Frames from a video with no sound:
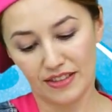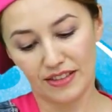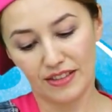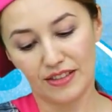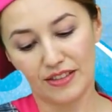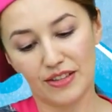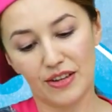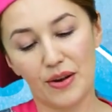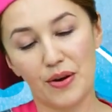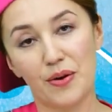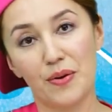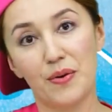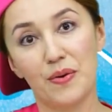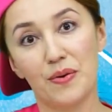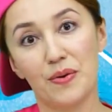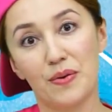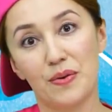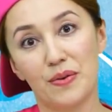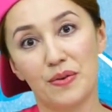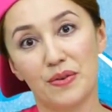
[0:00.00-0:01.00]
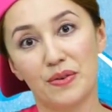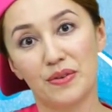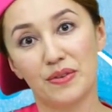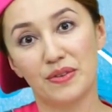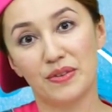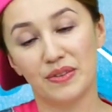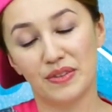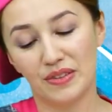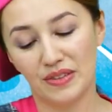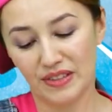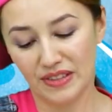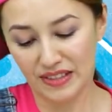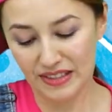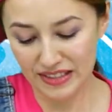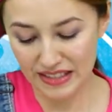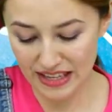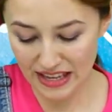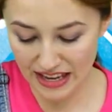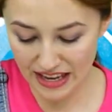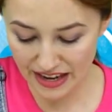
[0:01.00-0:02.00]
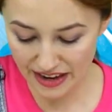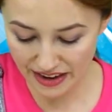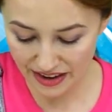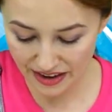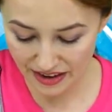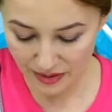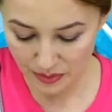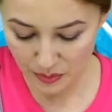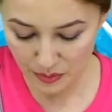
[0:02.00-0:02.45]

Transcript: So, see here?